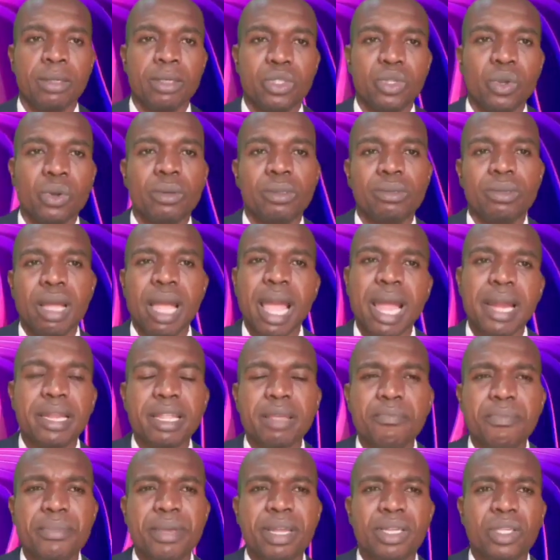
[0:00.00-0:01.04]
So
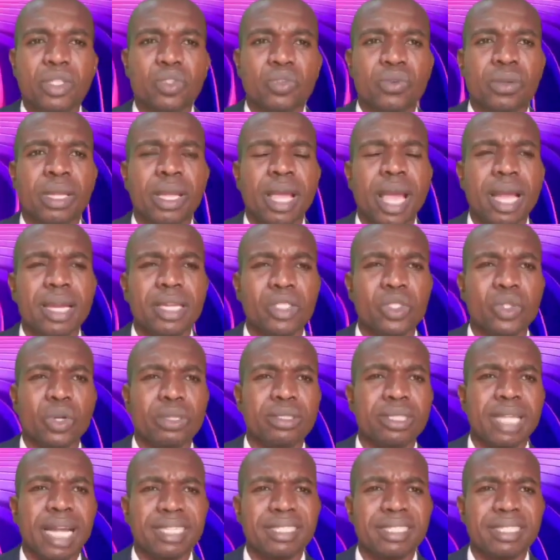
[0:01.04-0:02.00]
any ministry, any church